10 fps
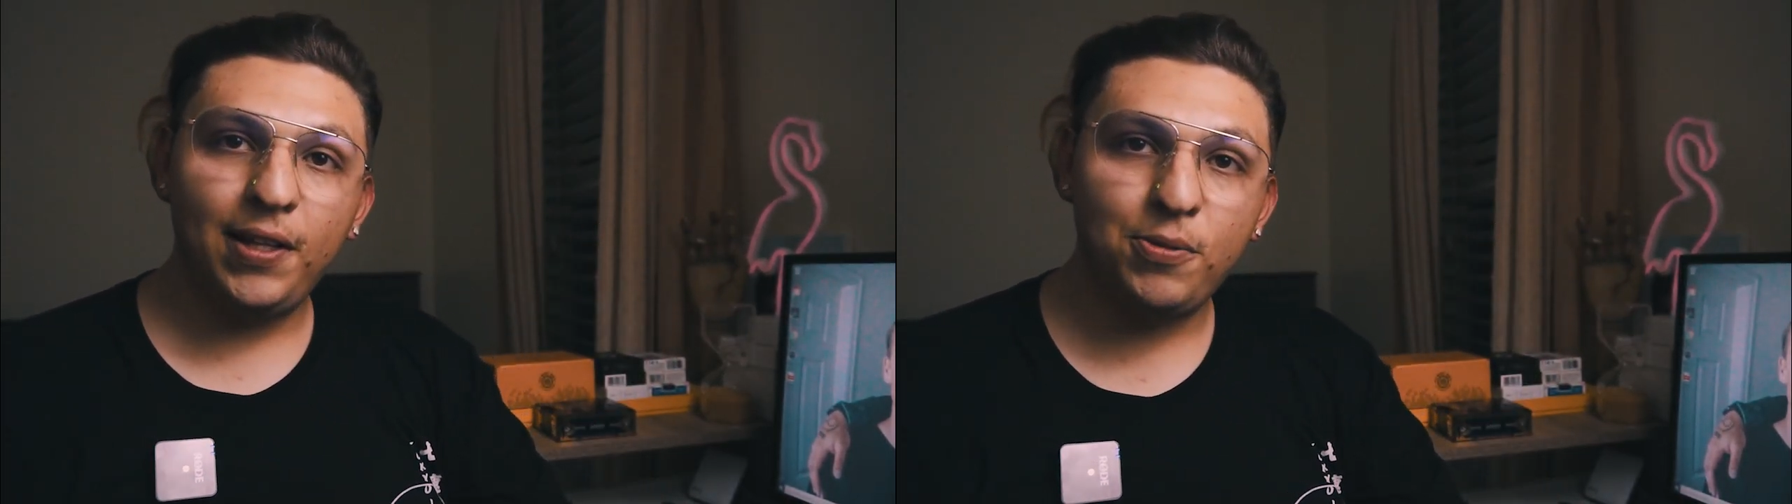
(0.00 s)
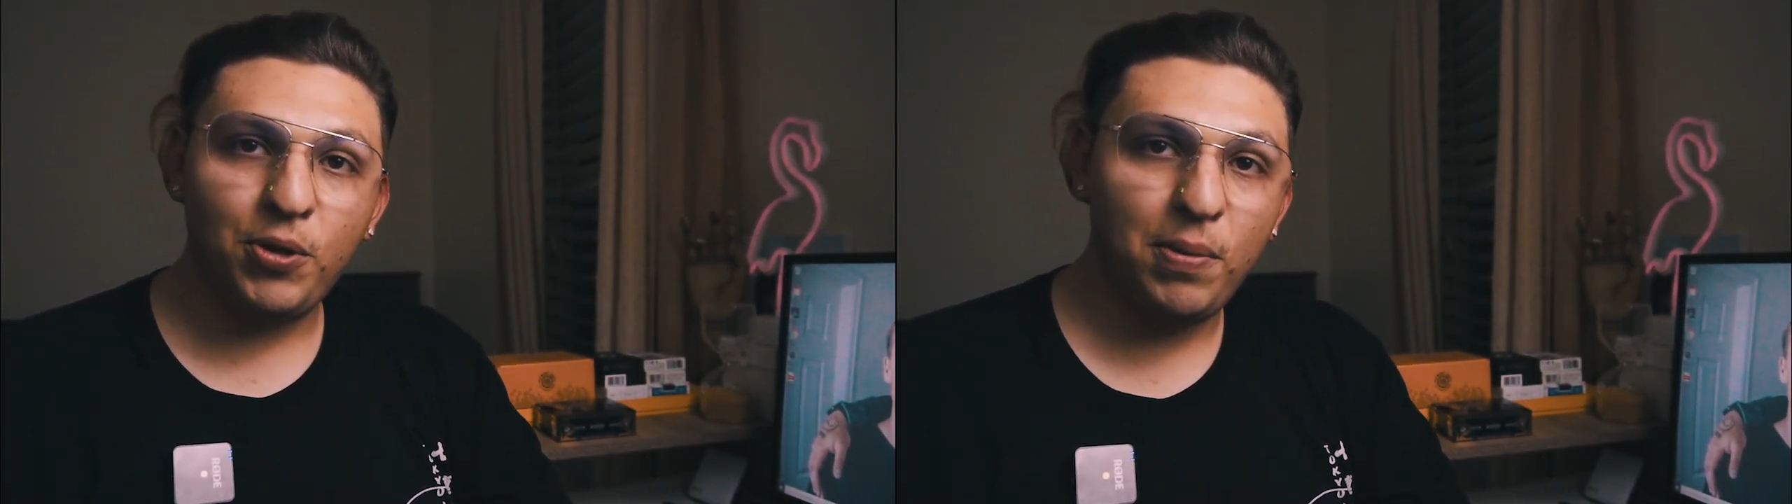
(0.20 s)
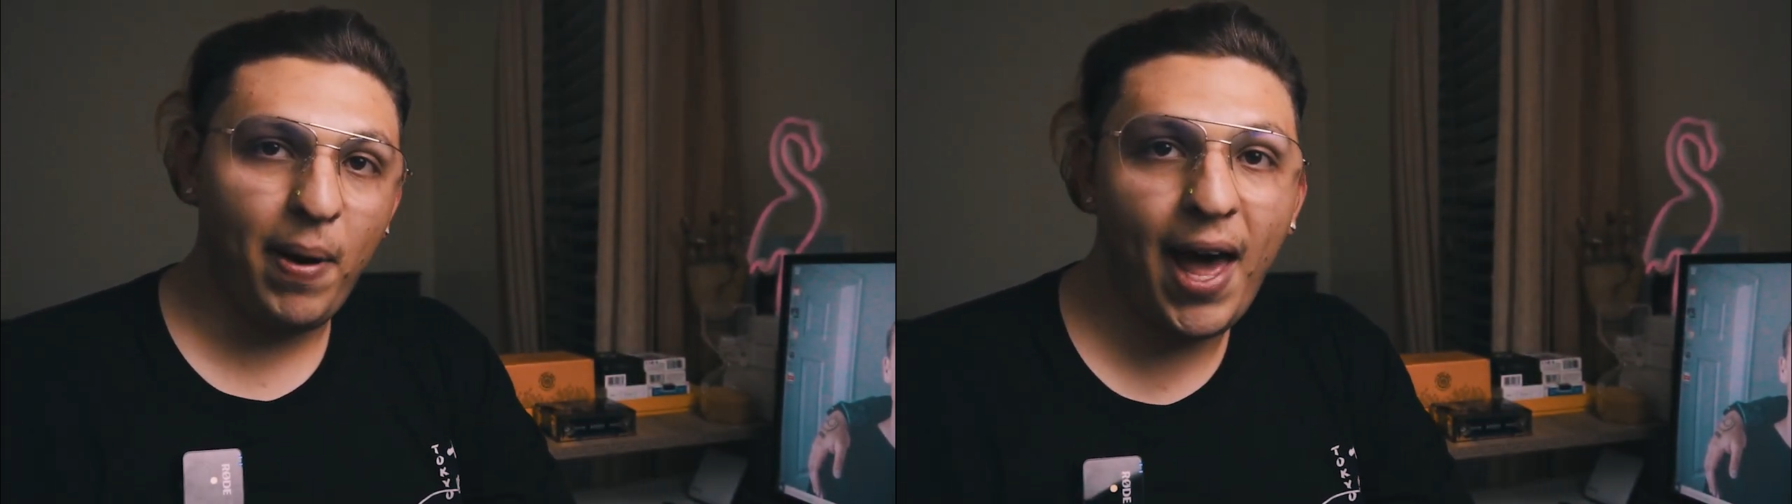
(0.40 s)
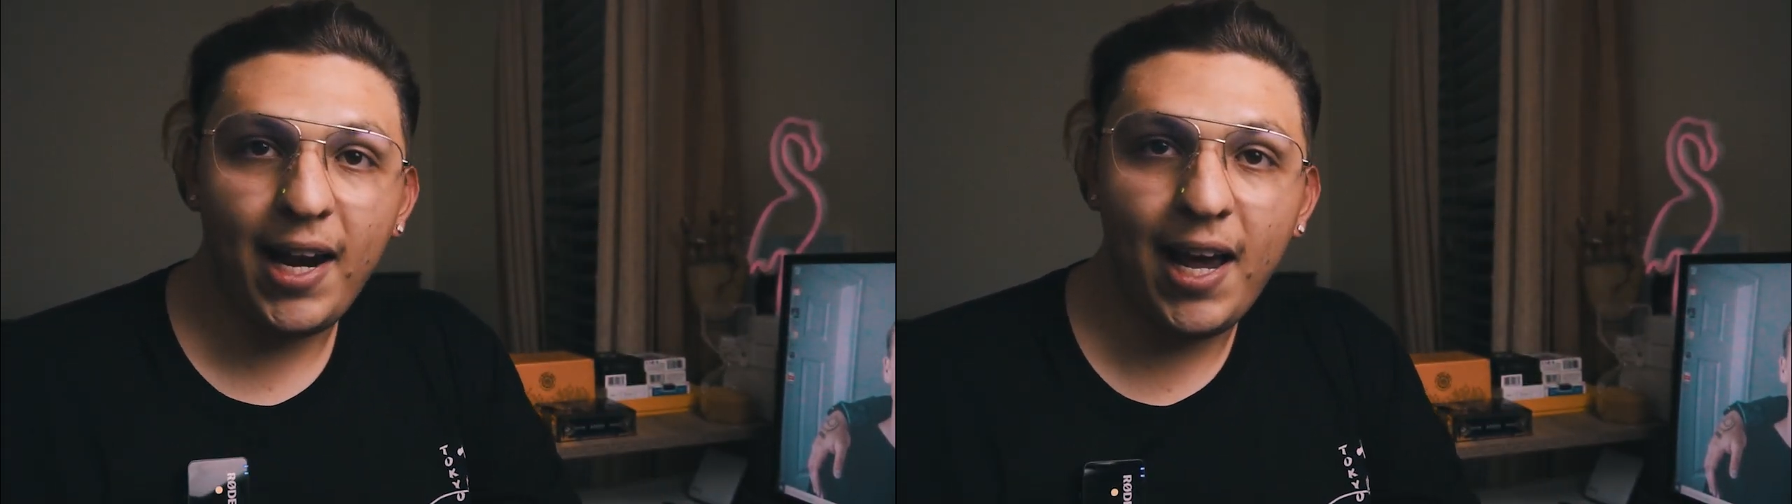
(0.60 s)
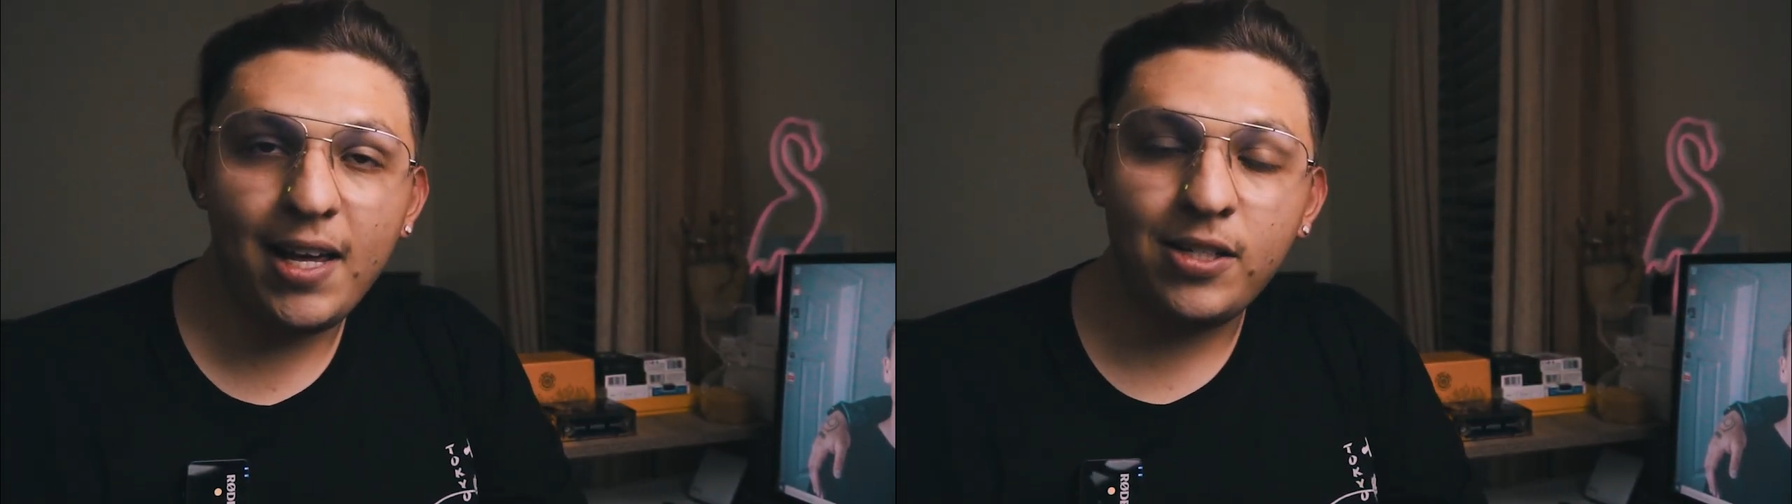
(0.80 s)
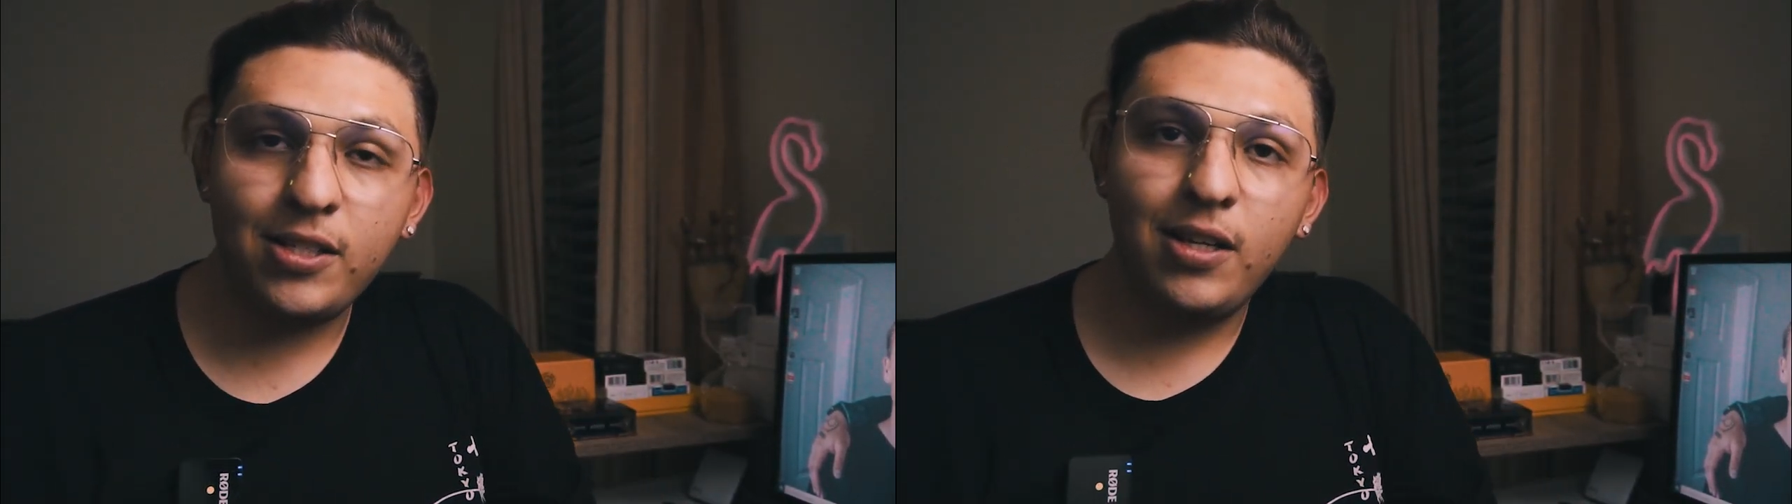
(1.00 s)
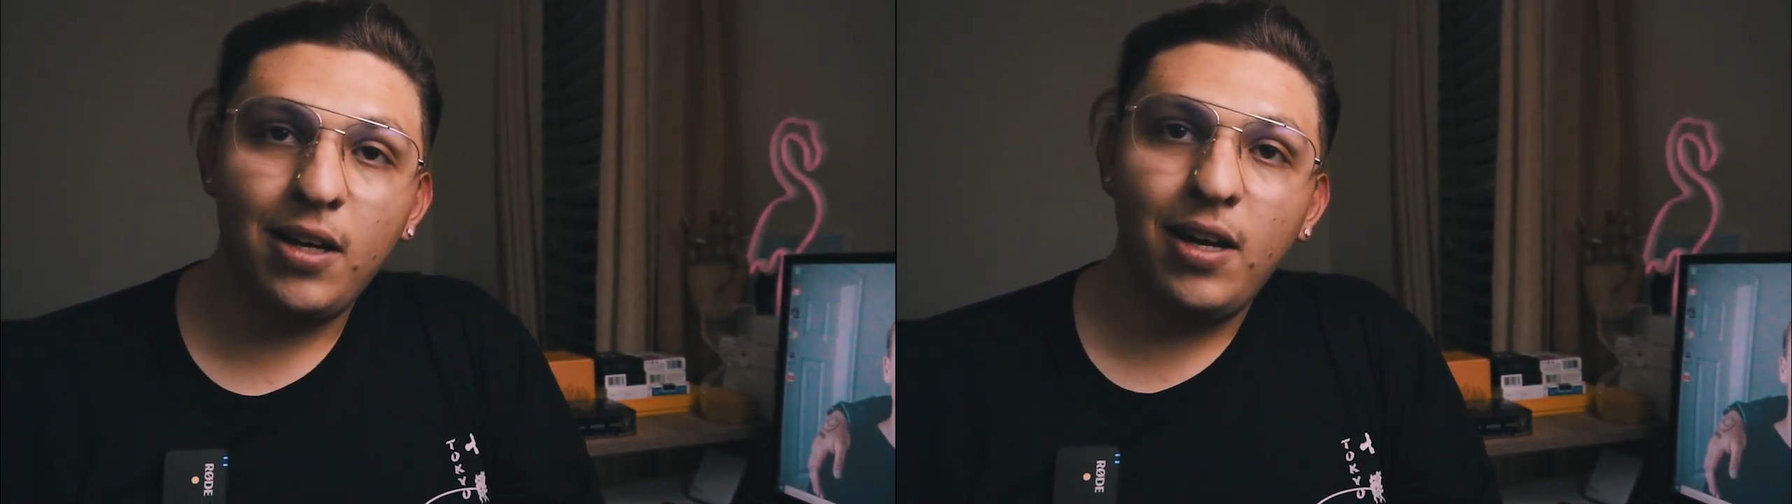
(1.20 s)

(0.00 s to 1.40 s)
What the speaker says: it's pretty badass.